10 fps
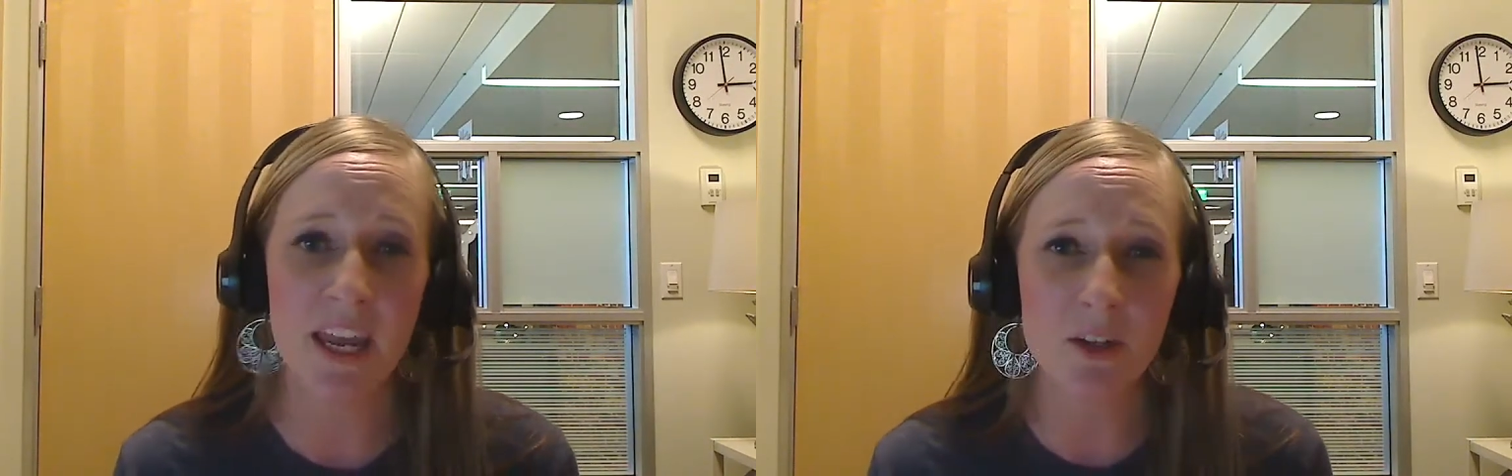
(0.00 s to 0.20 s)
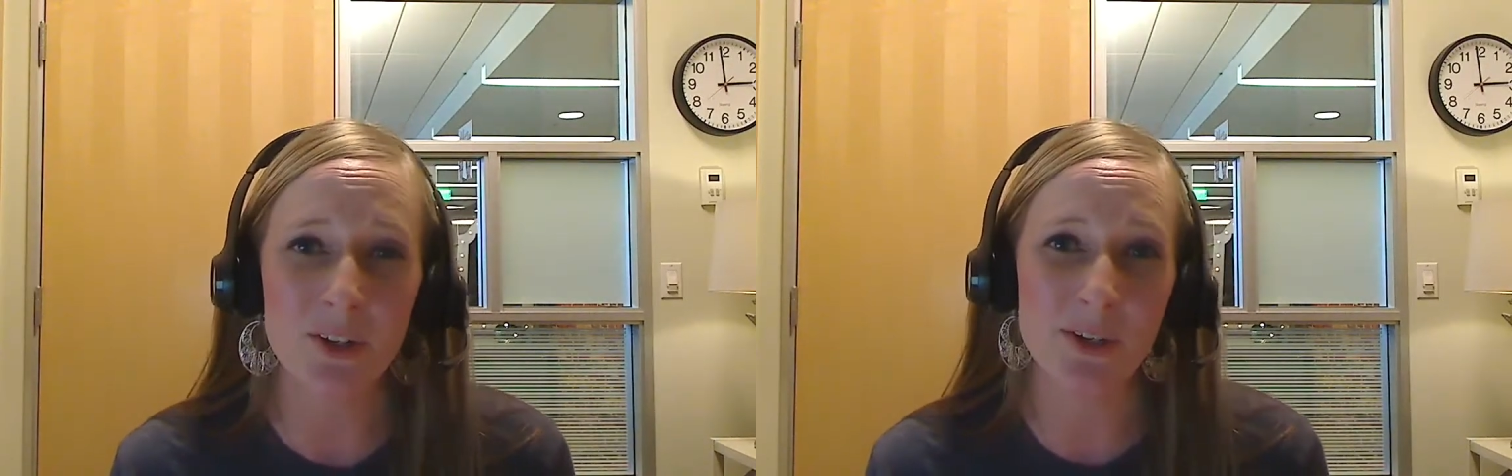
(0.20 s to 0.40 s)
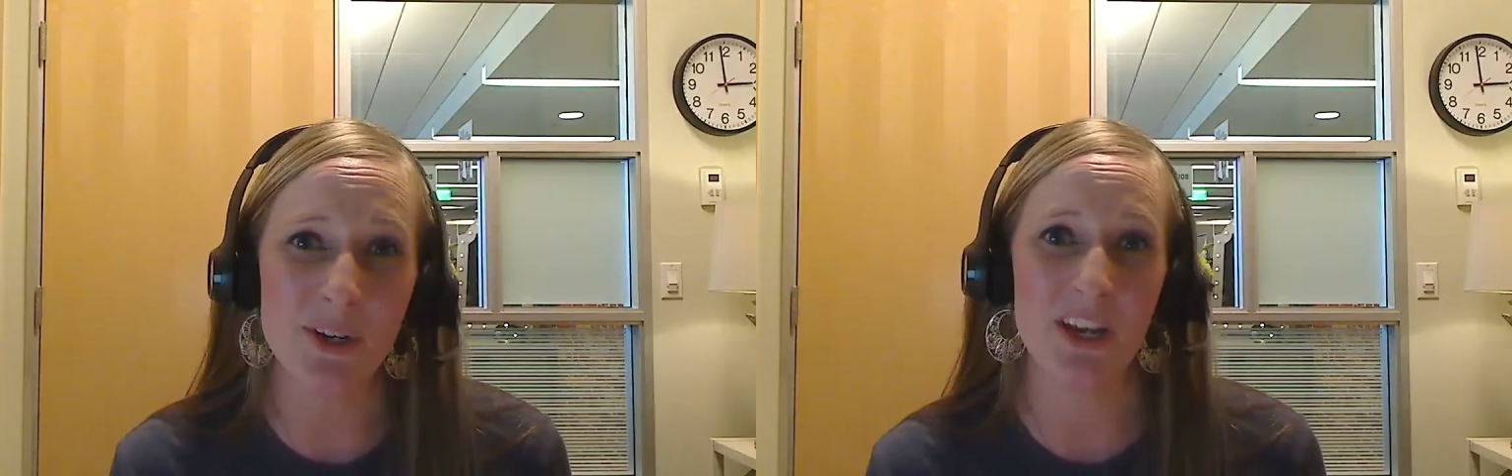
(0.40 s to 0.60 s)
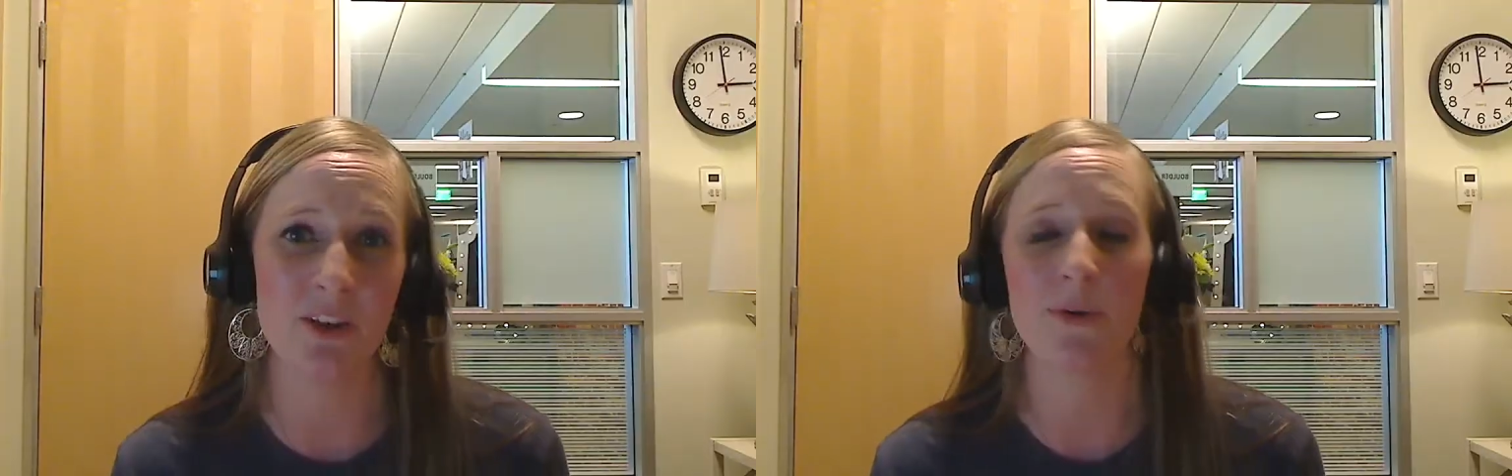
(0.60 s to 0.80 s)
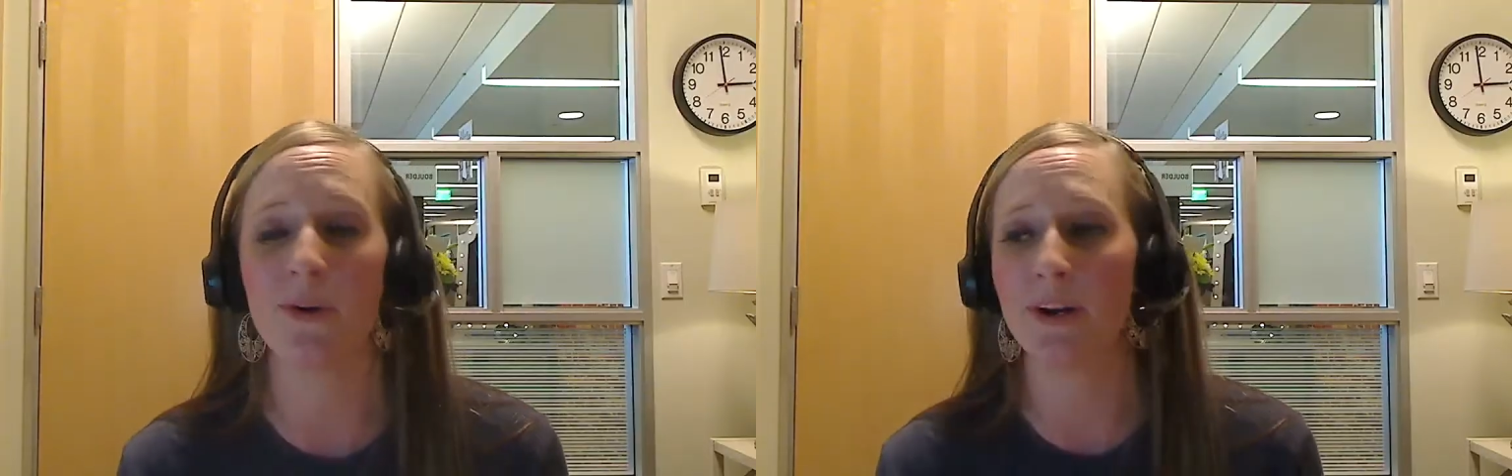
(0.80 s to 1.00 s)
include in
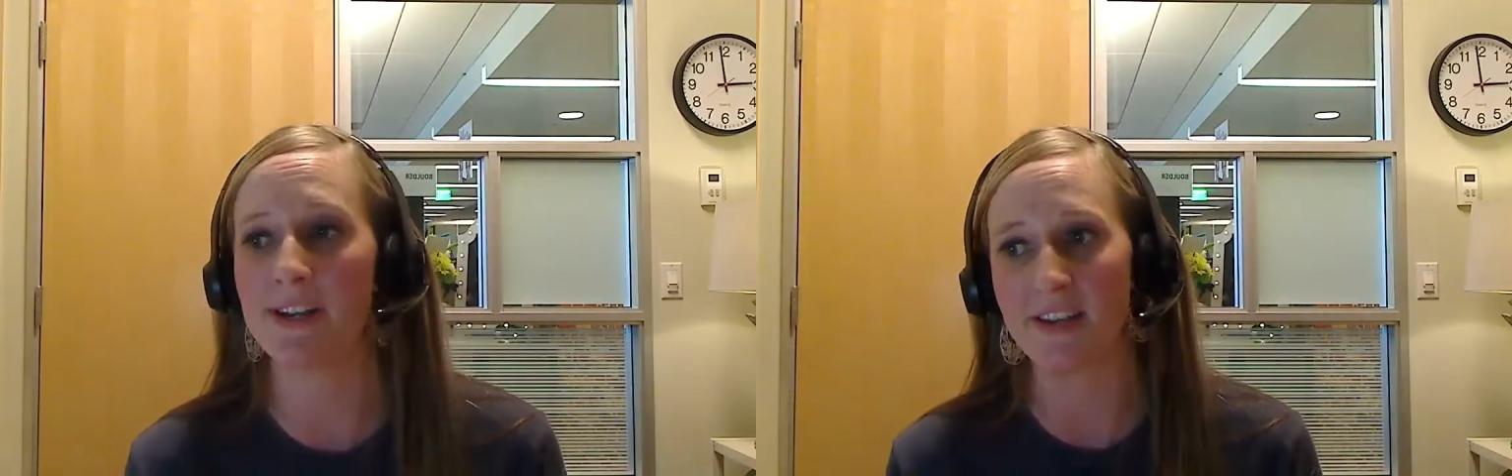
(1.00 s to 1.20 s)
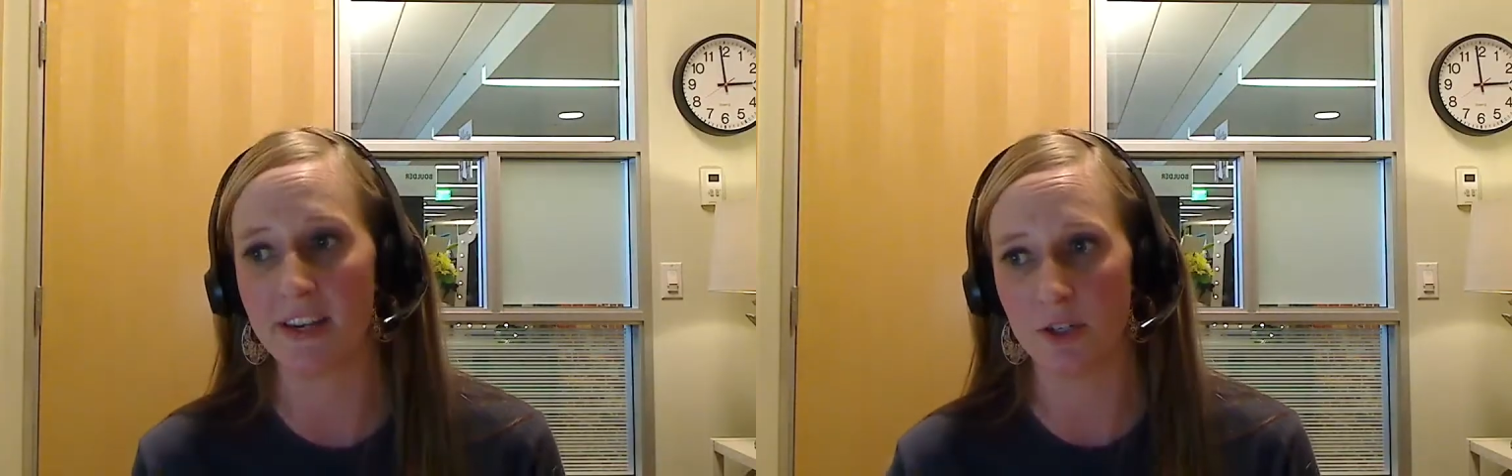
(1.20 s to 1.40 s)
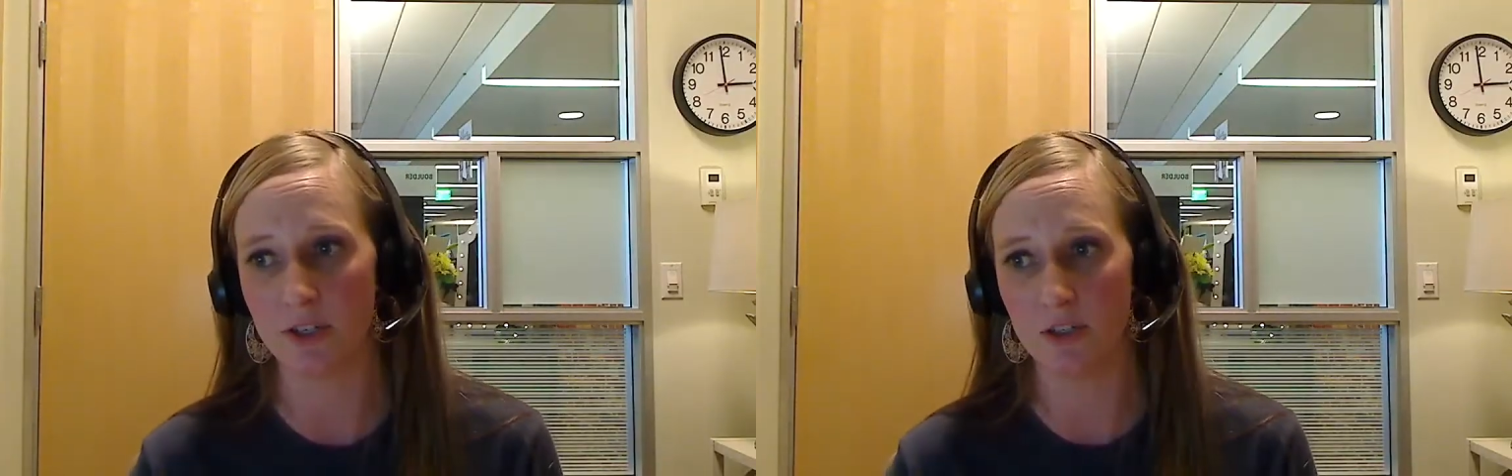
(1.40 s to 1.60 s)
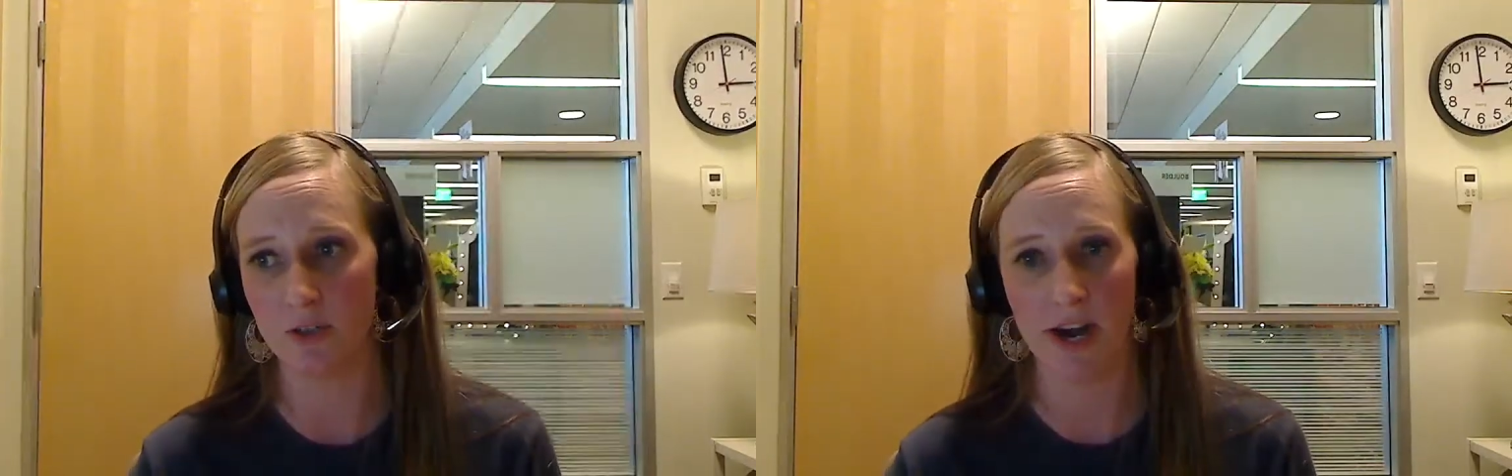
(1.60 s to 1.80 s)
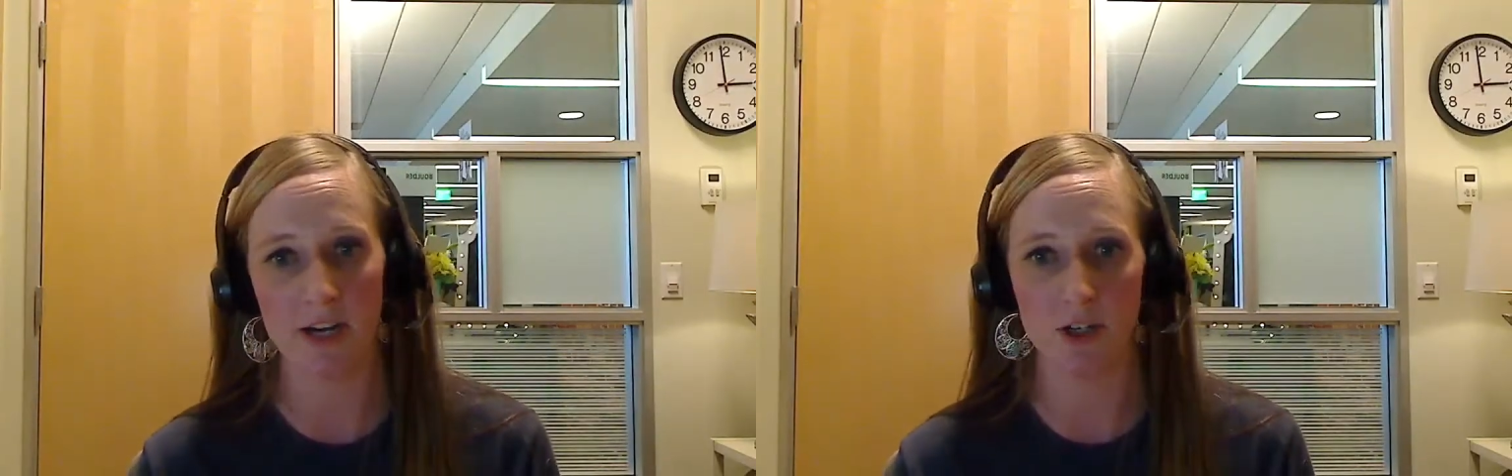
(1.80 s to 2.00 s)
your organization's
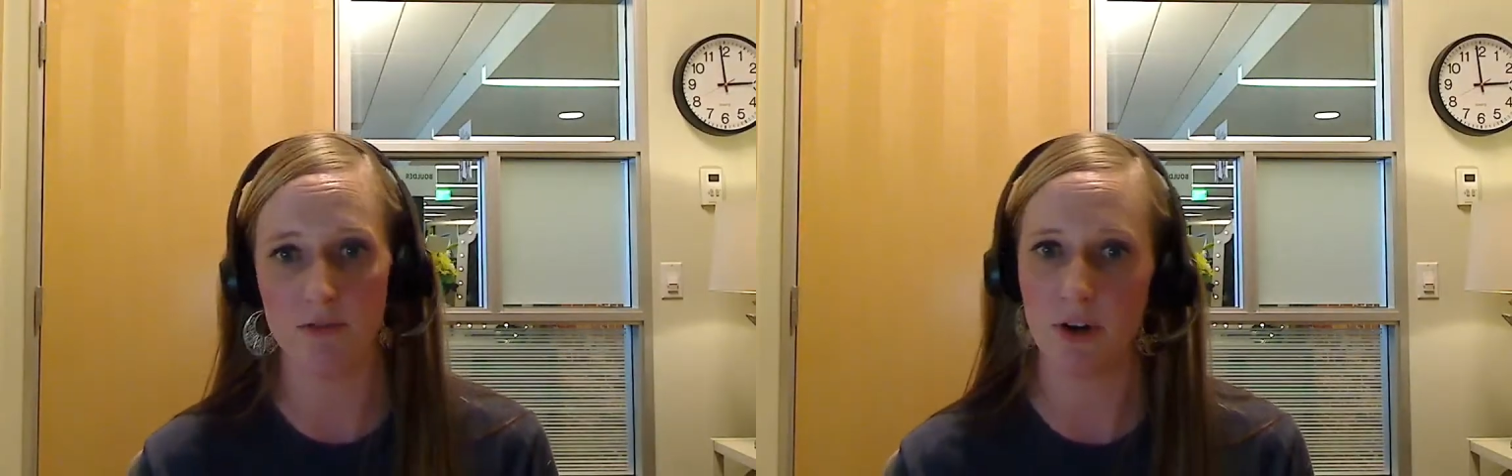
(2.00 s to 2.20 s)
strategy